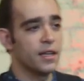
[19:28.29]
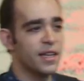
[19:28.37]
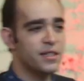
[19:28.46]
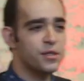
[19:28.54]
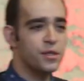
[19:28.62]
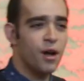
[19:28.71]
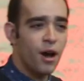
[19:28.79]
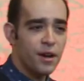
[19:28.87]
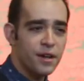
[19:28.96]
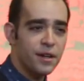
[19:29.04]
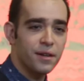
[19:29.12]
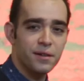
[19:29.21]
It's
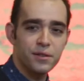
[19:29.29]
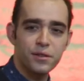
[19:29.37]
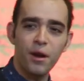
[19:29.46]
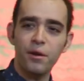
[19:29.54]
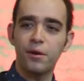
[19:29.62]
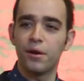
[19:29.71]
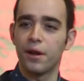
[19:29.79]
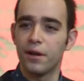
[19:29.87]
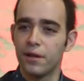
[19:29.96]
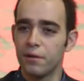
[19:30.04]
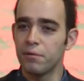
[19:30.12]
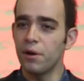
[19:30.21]
not good.
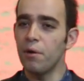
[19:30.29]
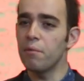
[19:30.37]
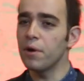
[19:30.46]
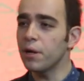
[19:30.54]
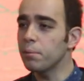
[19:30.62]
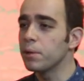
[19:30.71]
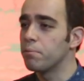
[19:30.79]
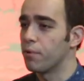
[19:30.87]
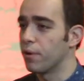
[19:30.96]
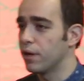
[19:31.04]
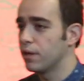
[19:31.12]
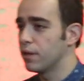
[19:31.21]
We don't want to be
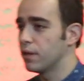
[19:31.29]
bored.